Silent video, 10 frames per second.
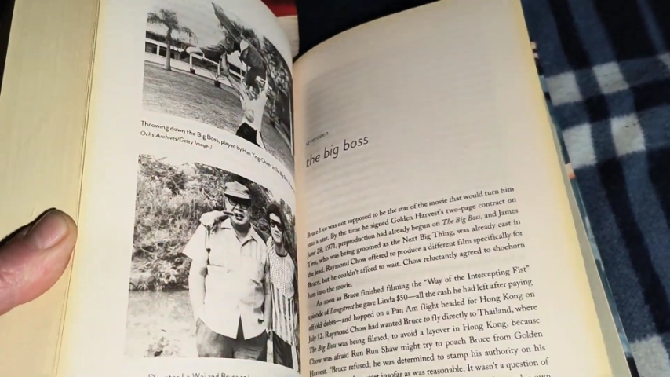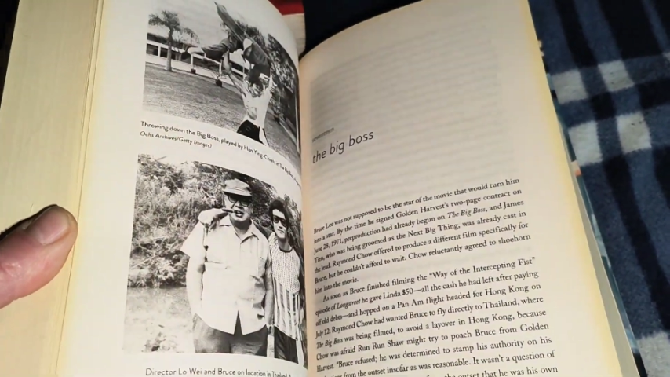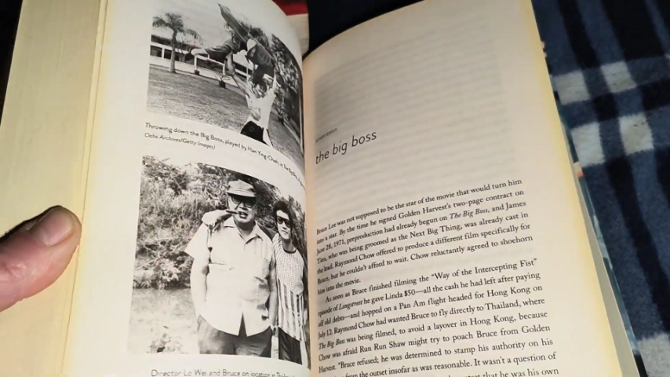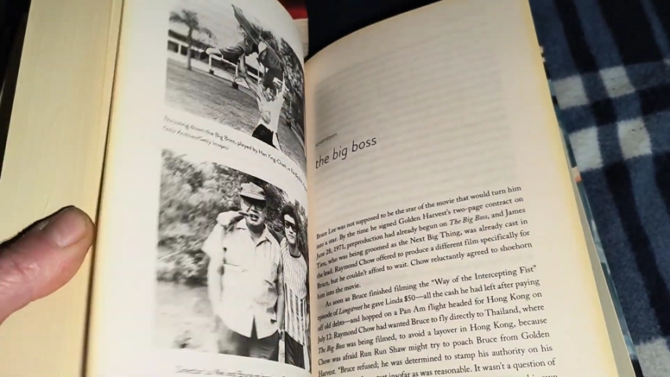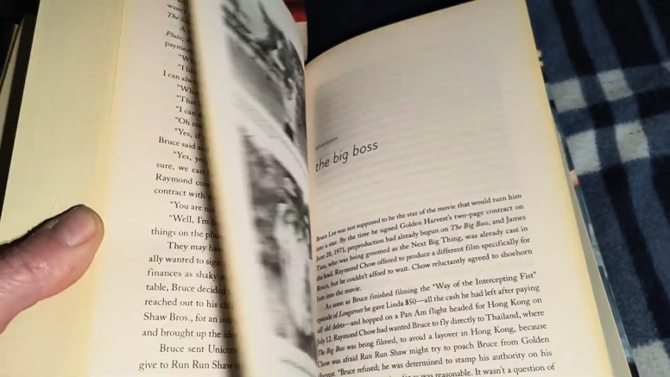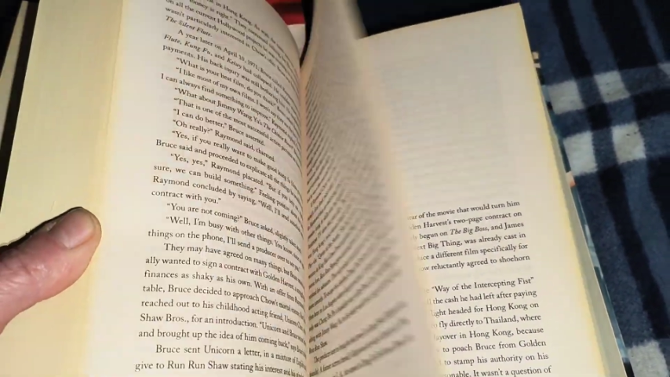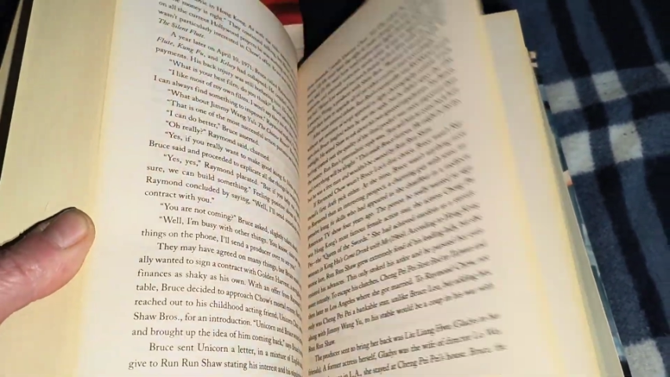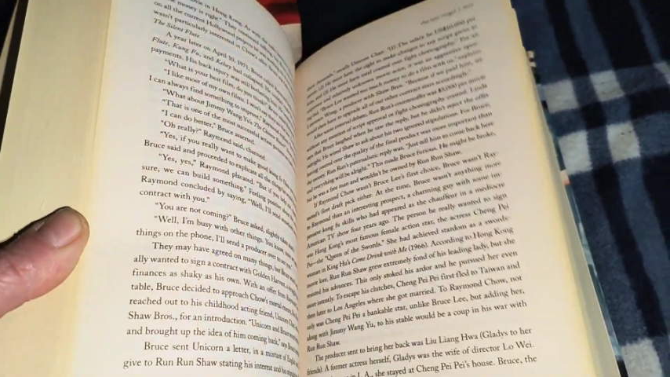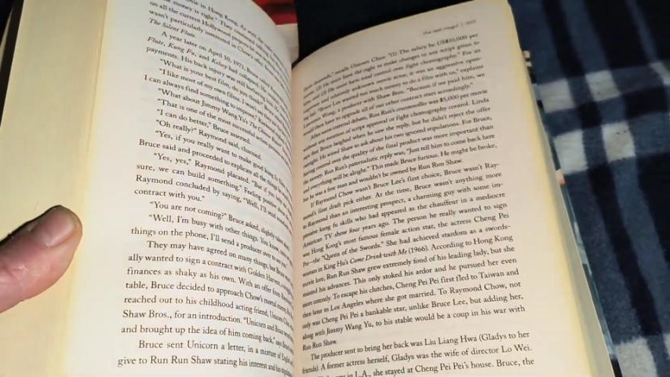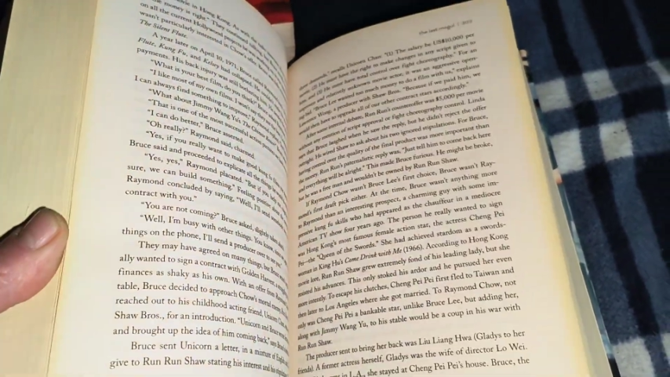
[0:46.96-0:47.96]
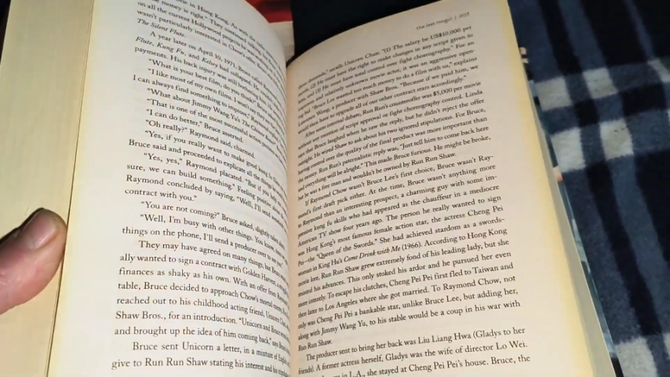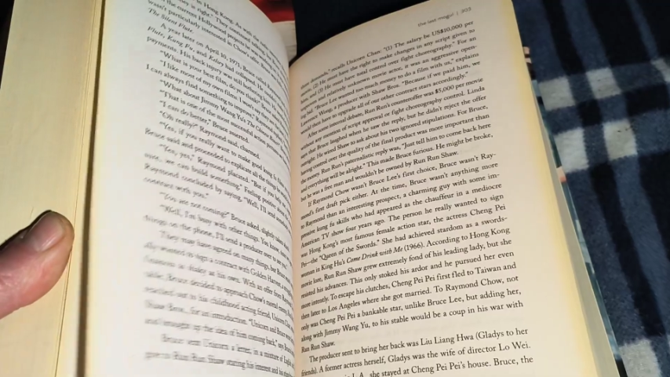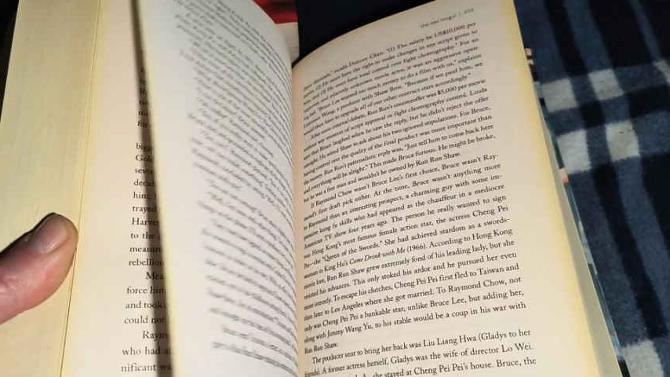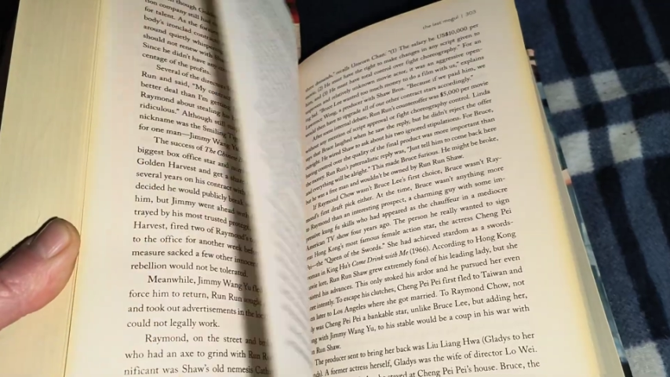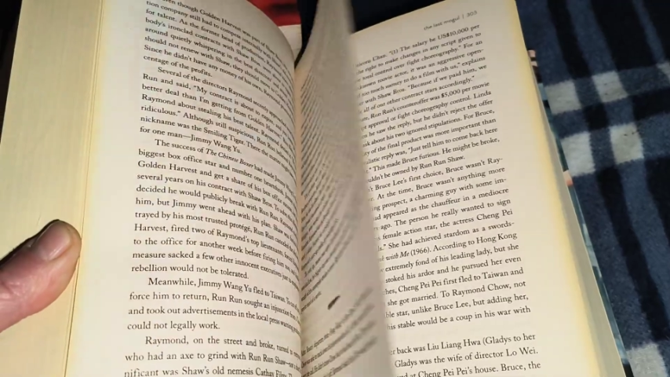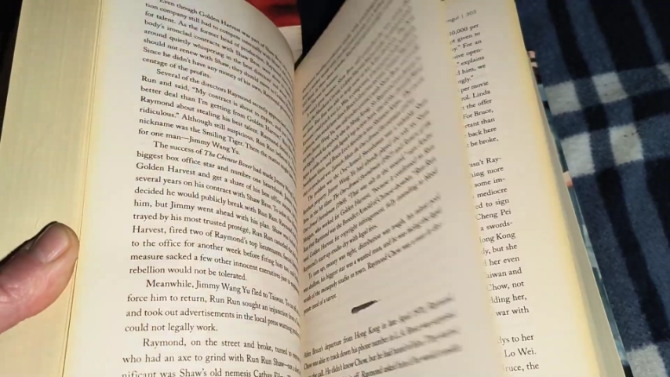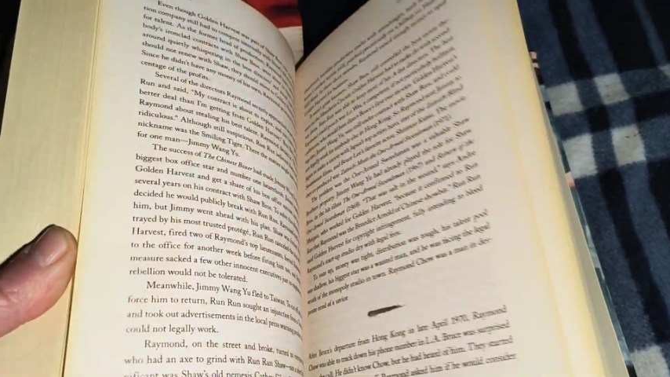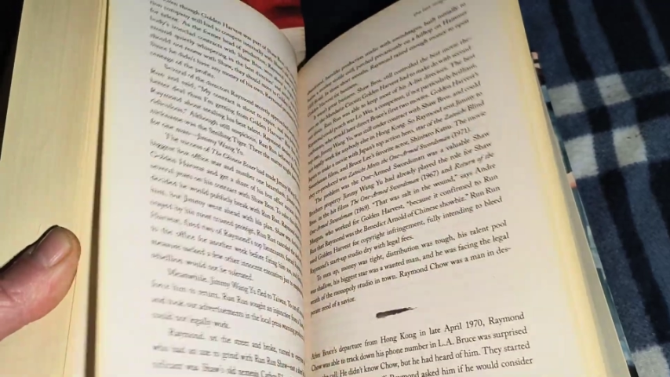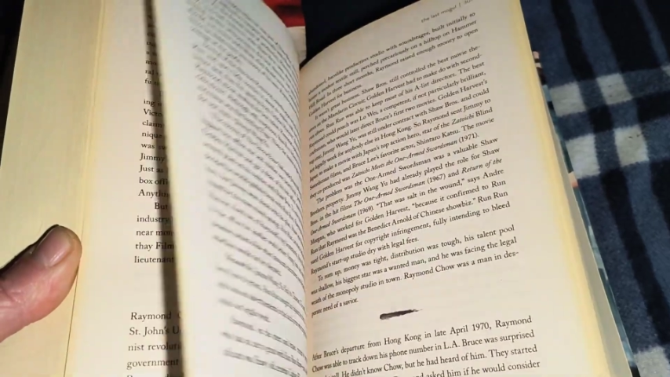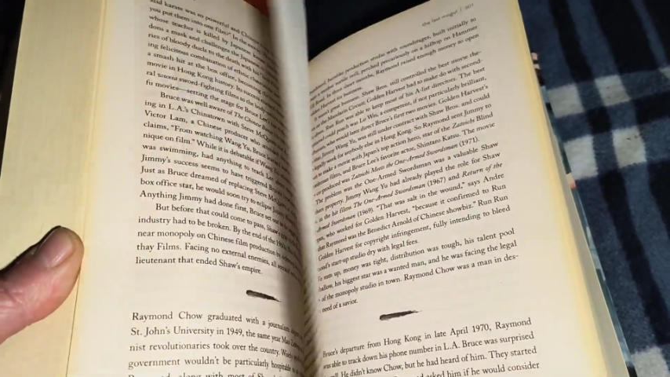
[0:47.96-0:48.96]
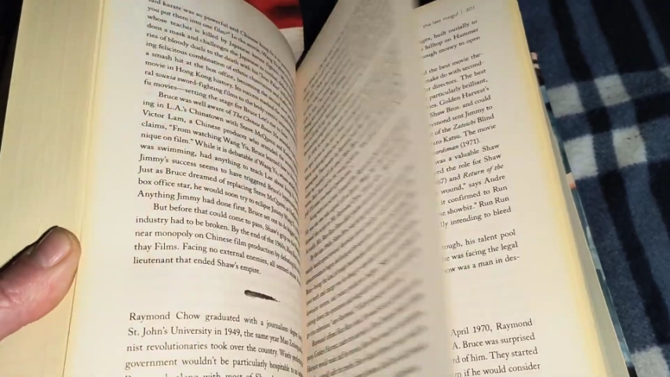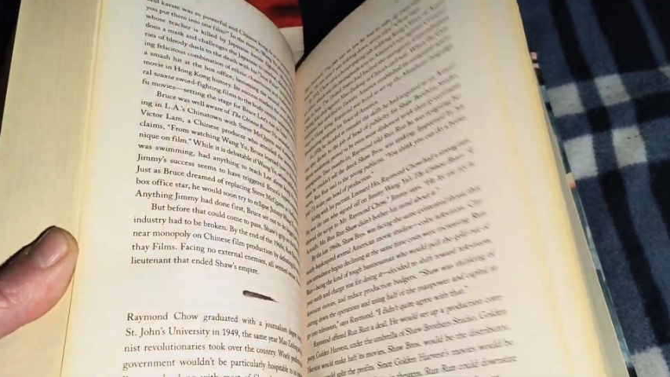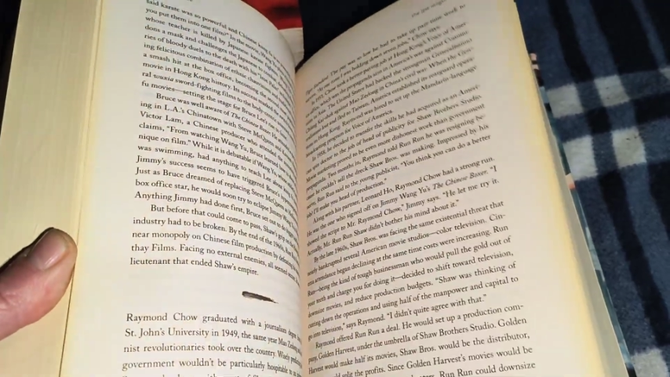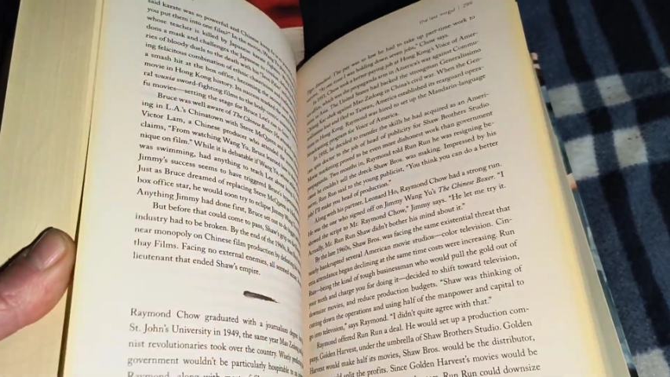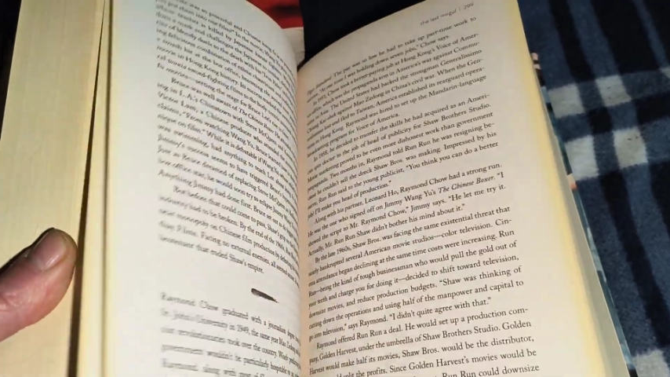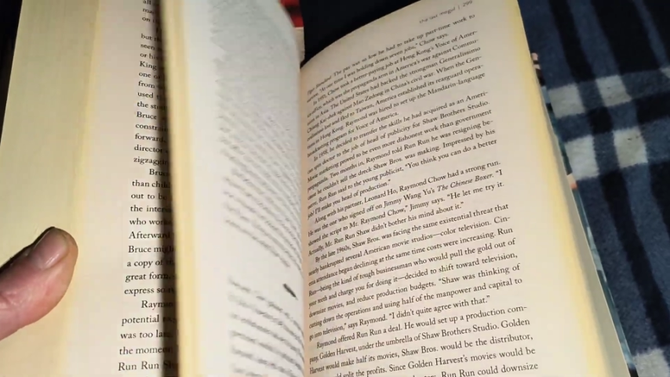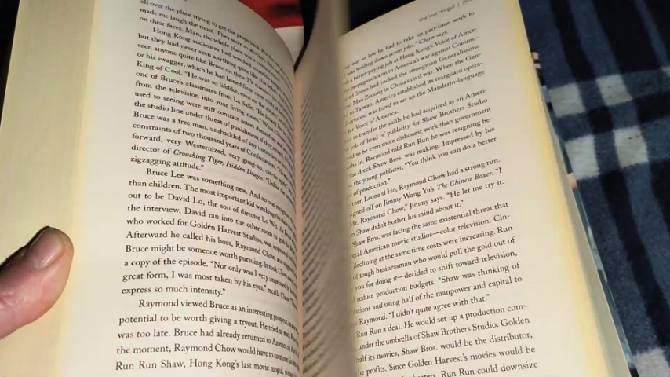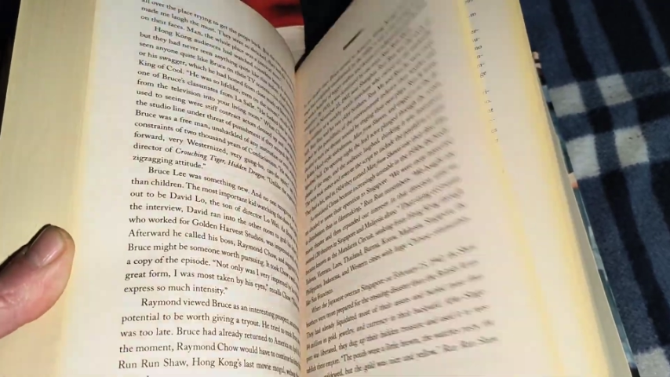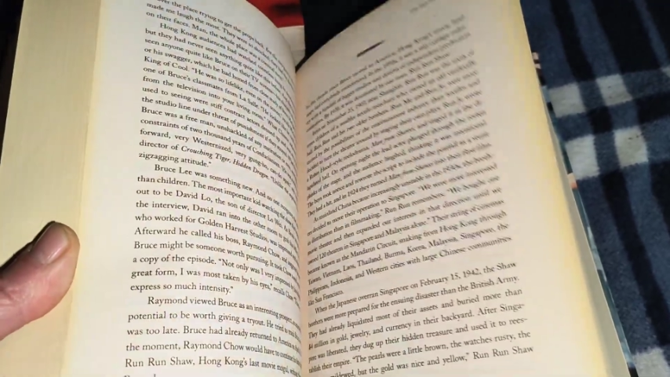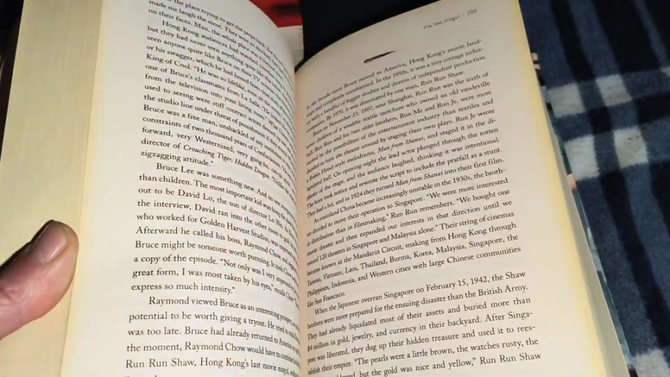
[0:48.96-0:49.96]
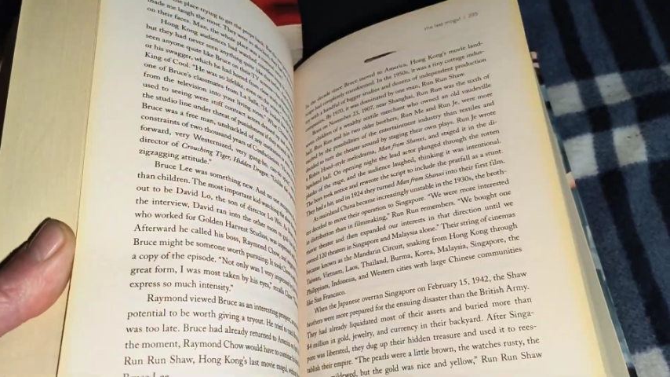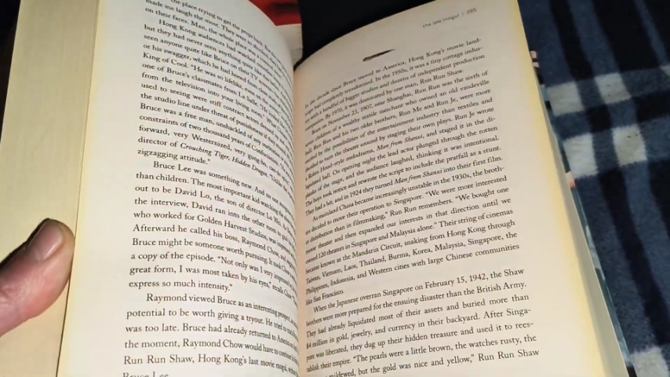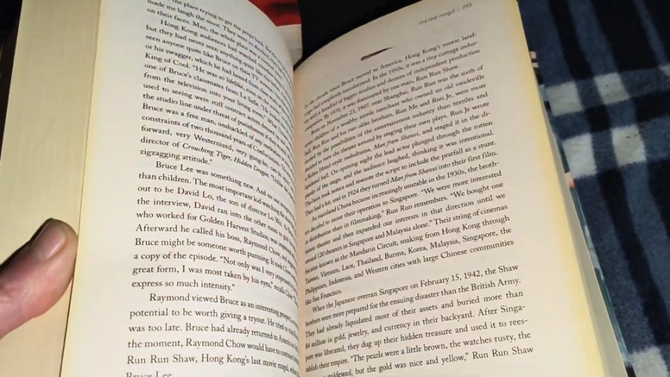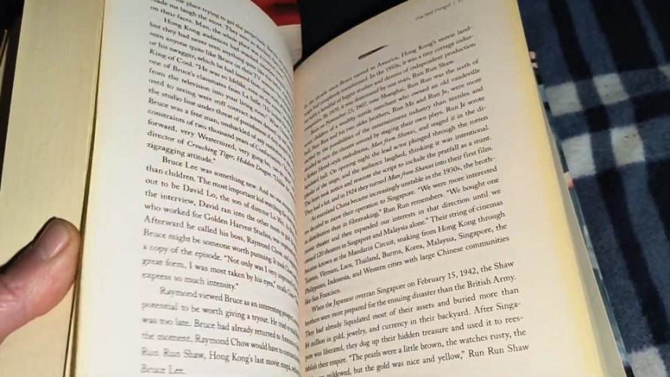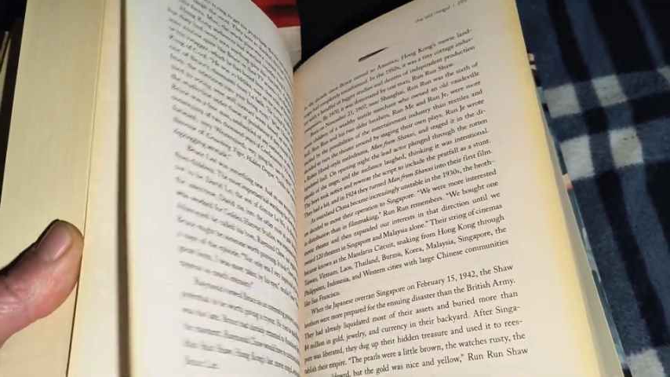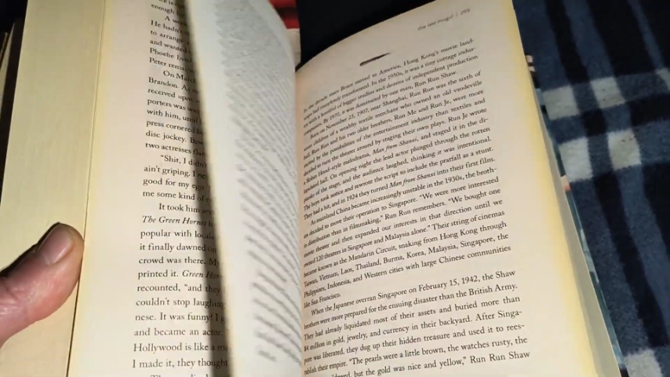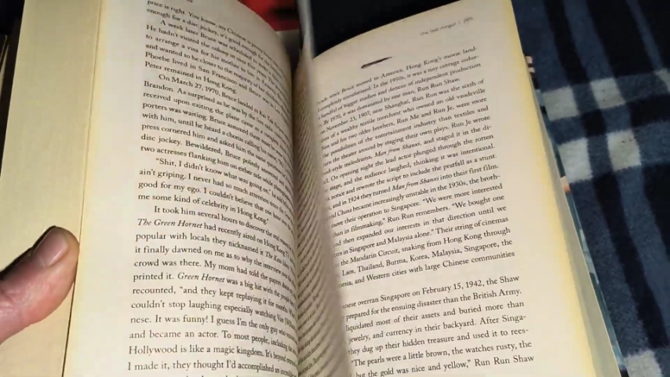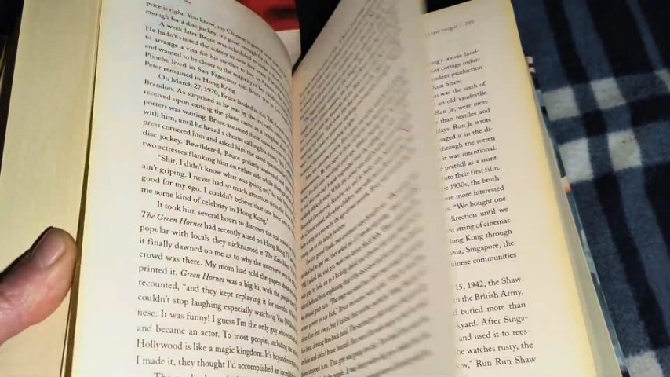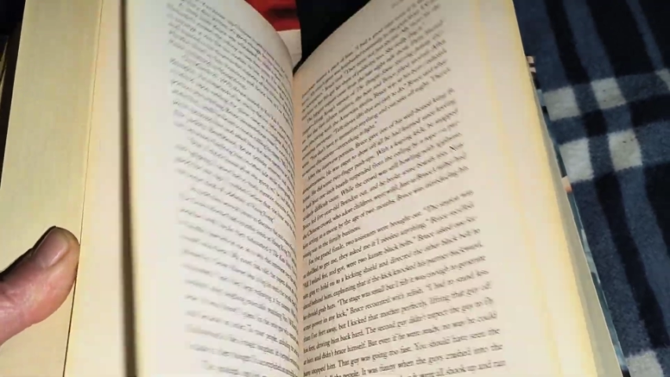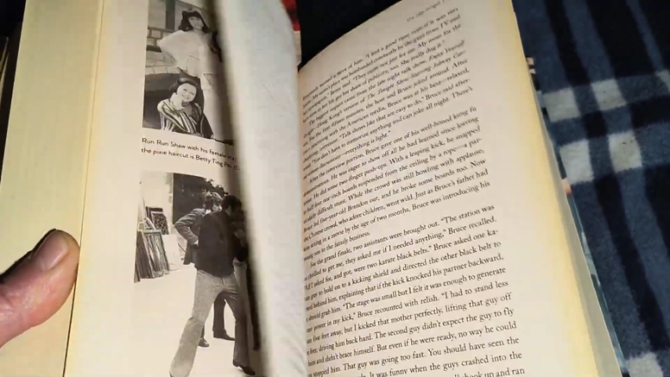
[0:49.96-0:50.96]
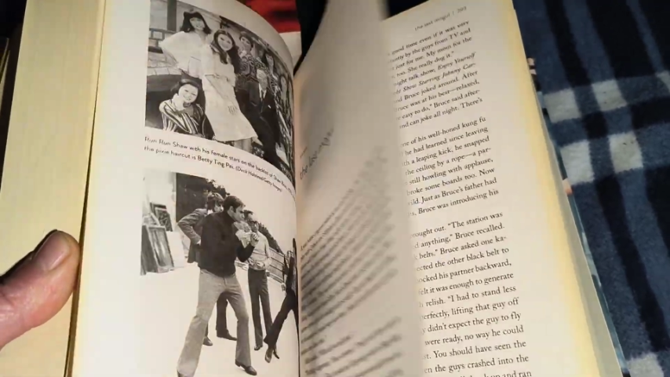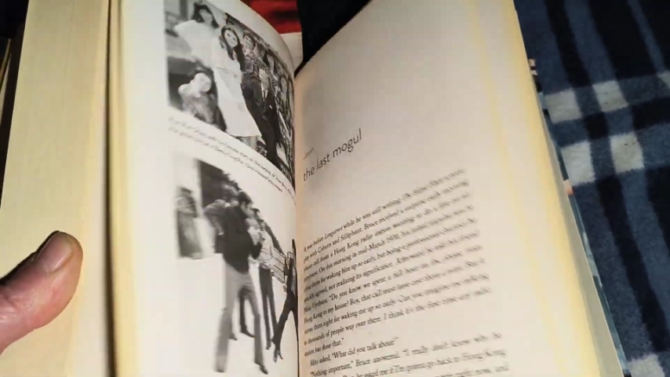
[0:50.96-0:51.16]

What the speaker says: [unreadable: no face in view]